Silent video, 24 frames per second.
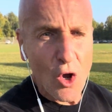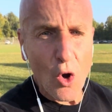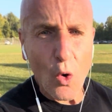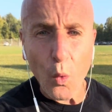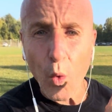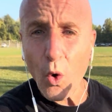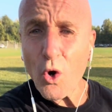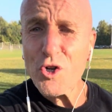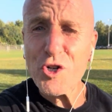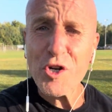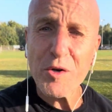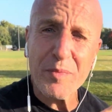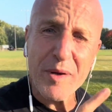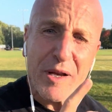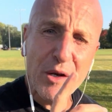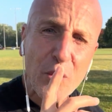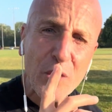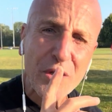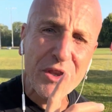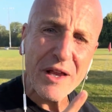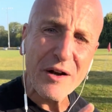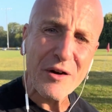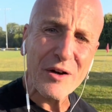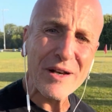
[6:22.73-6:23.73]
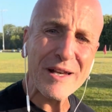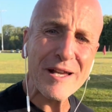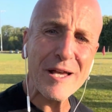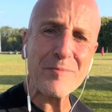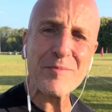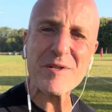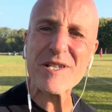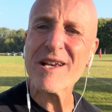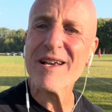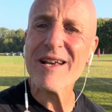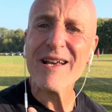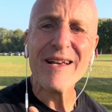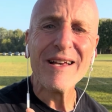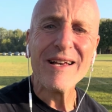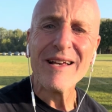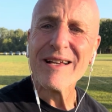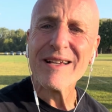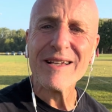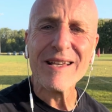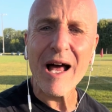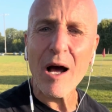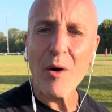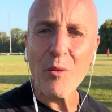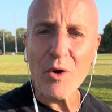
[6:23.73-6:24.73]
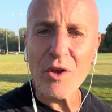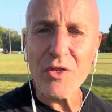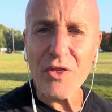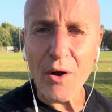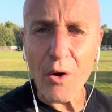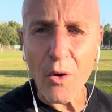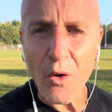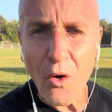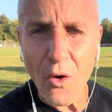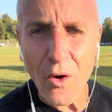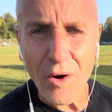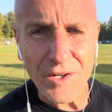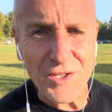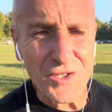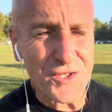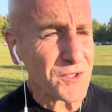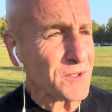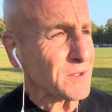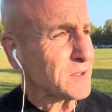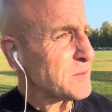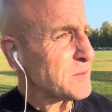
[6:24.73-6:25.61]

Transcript: worshiping with their lips, not with their hearts.